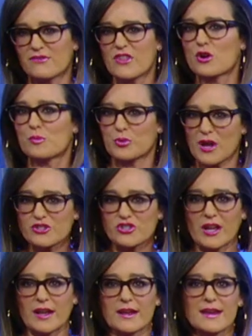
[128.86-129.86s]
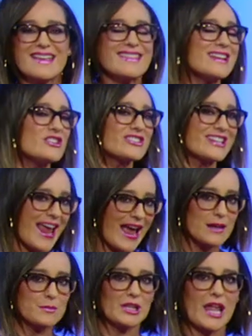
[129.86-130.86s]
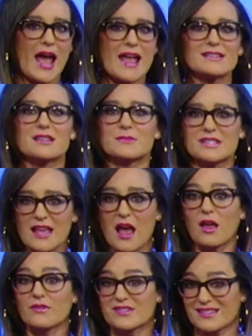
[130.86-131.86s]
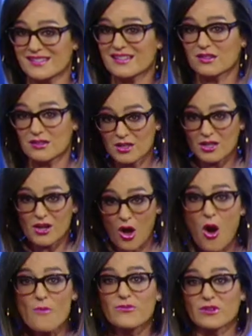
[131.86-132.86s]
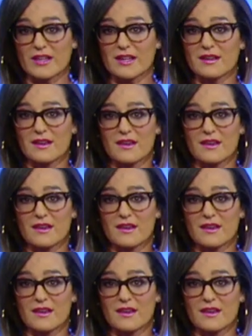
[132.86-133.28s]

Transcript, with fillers: of their oppression. They just cannibalize themselves until, hopefully,